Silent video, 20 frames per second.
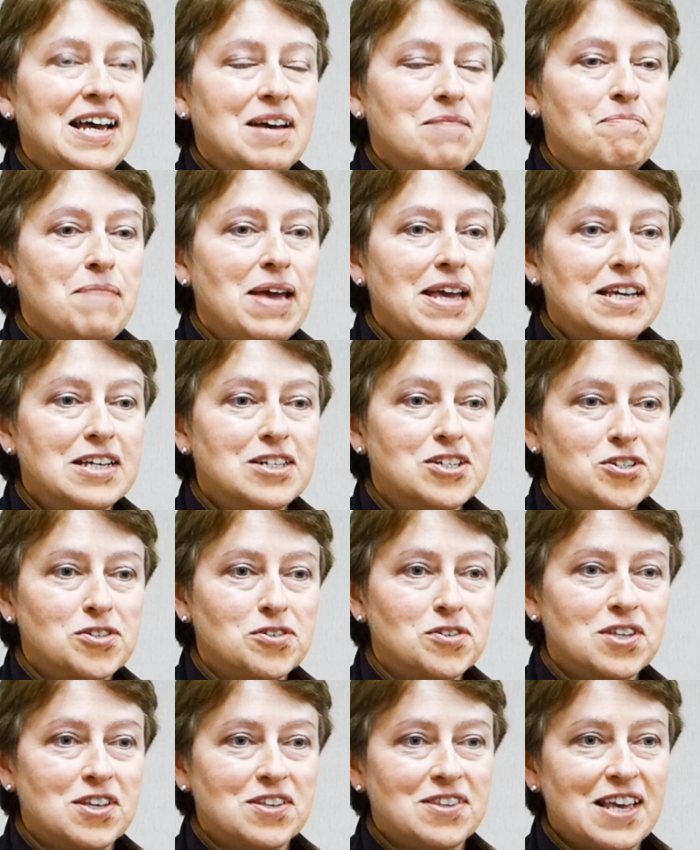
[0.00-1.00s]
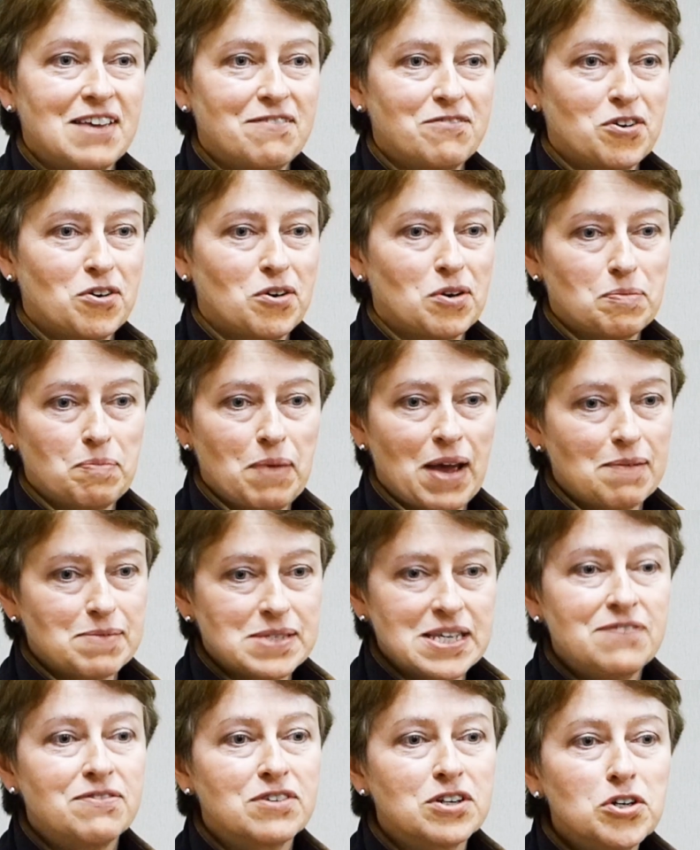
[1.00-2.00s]
making sure that they've got
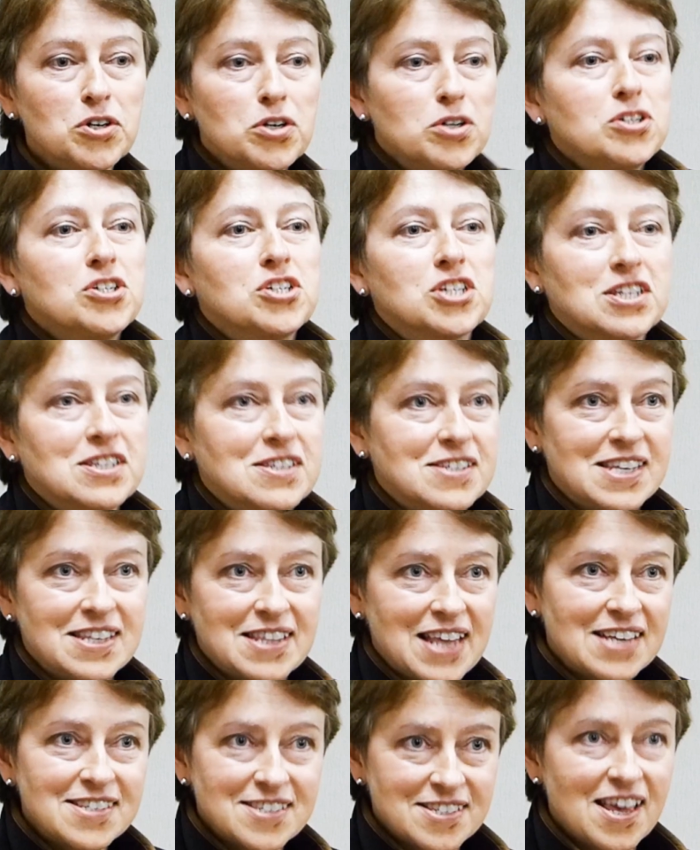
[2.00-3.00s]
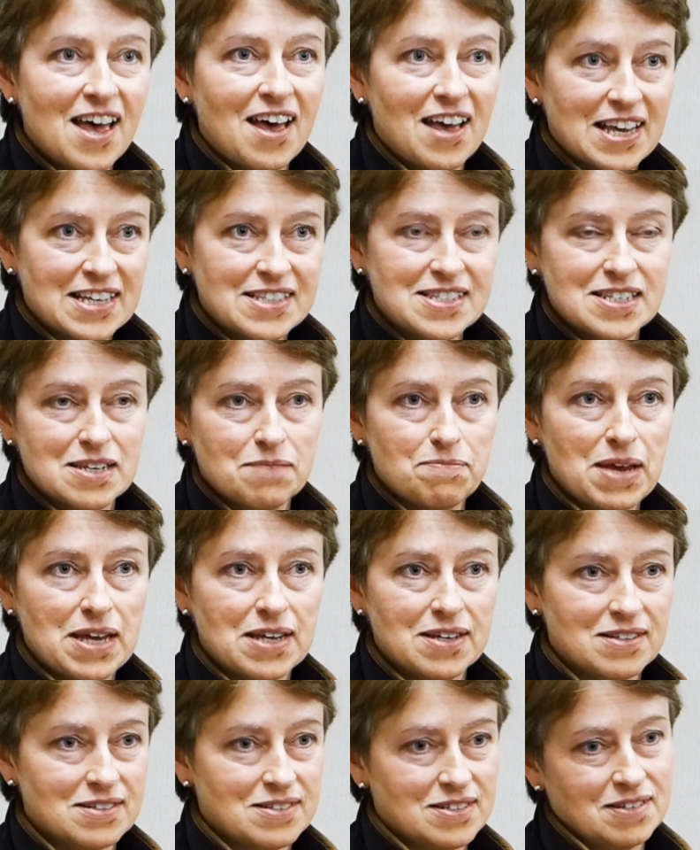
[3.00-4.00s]
perhaps even cushions in their sides to
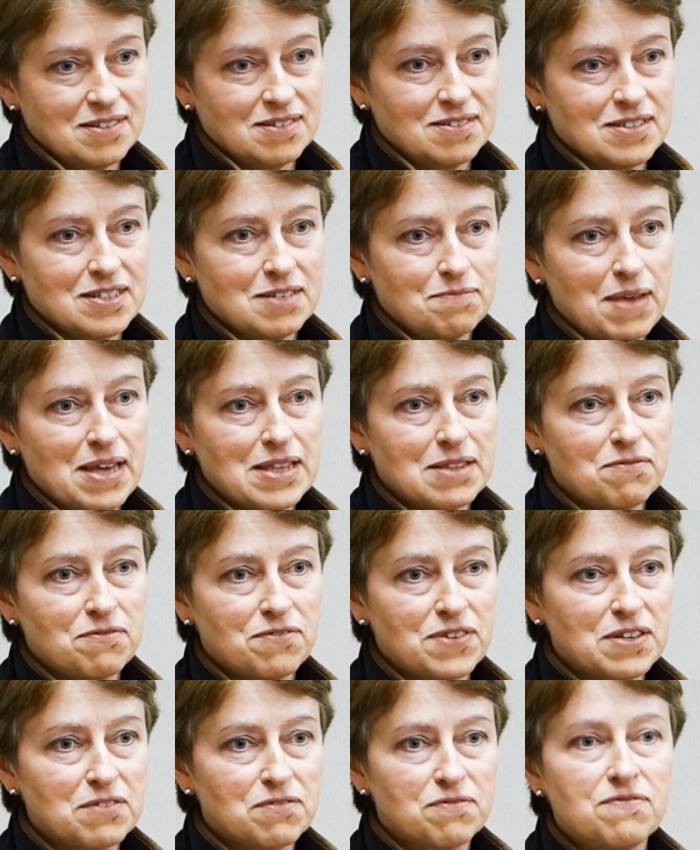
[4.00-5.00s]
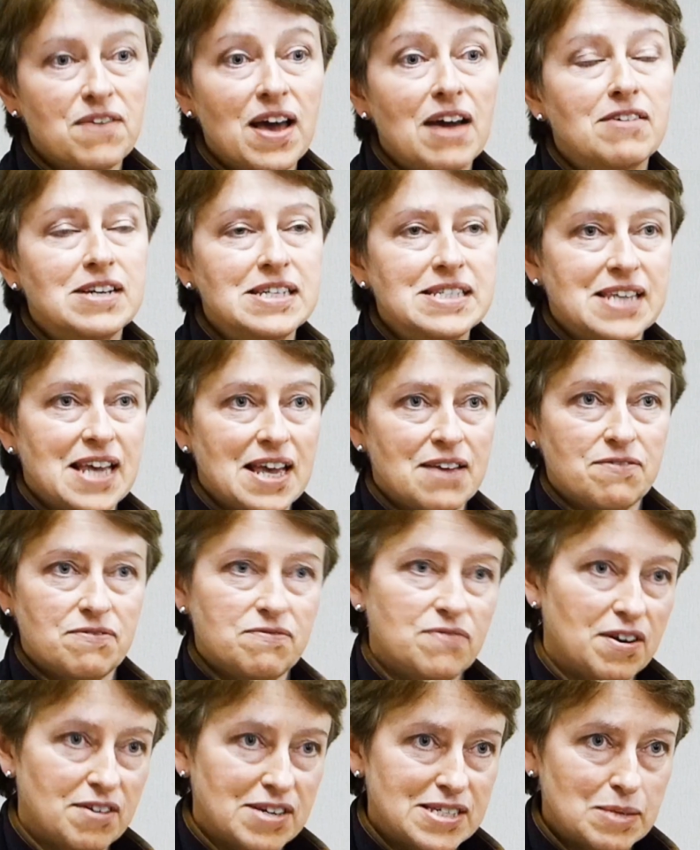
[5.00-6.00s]
make, to, to make them feel very safe
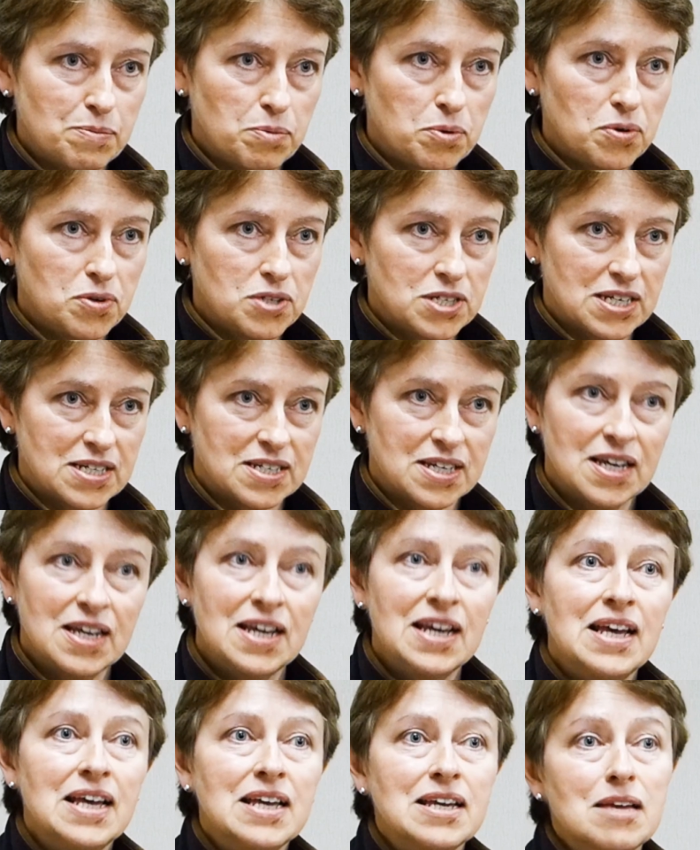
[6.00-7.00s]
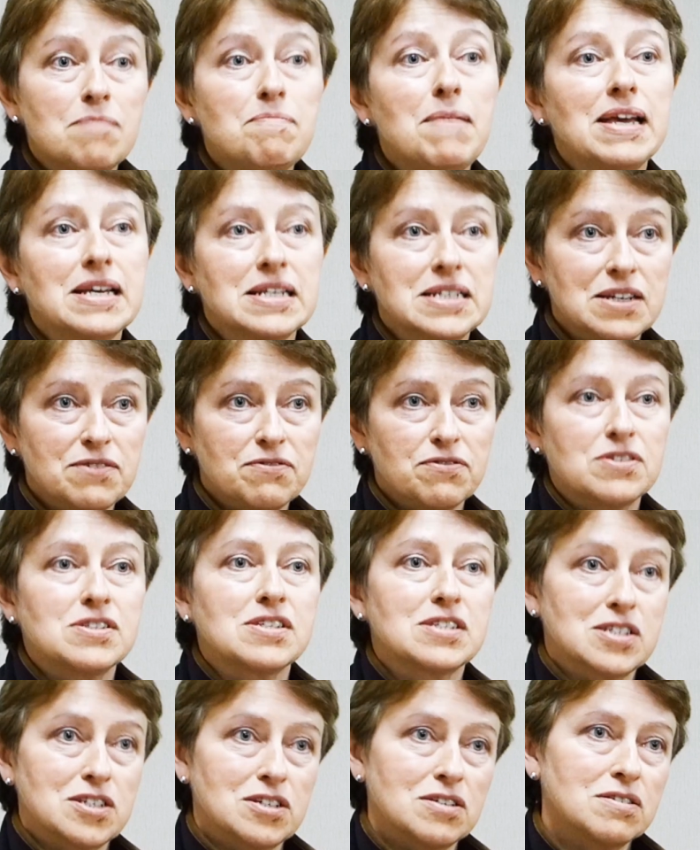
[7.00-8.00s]
and very supported can make a
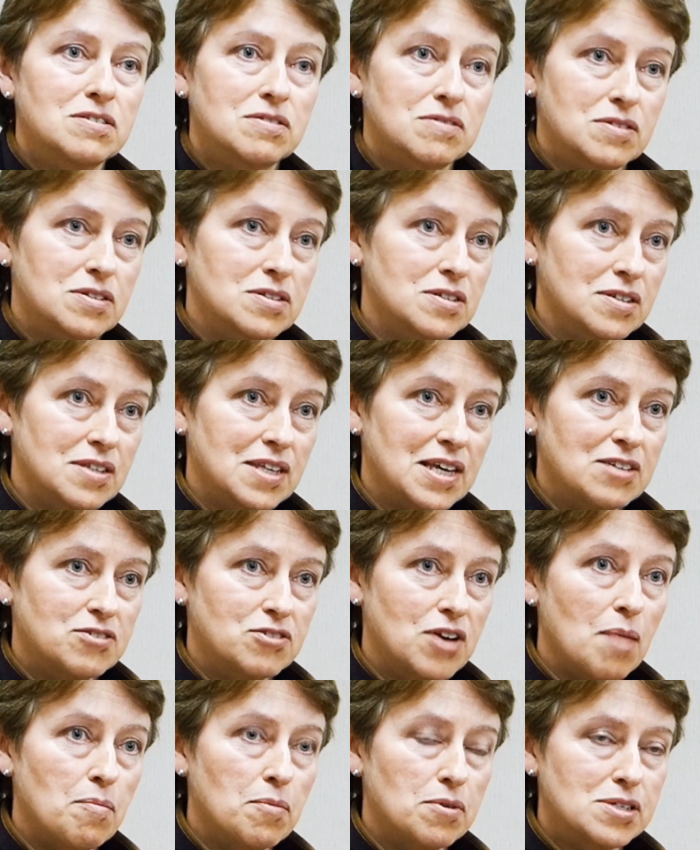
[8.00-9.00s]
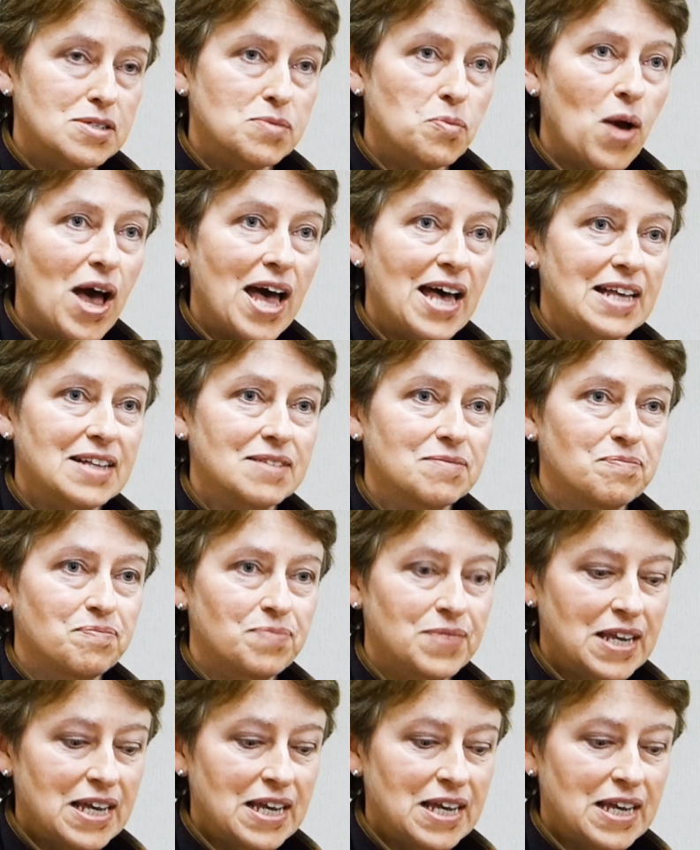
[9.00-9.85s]
difference to, to their tremor as well.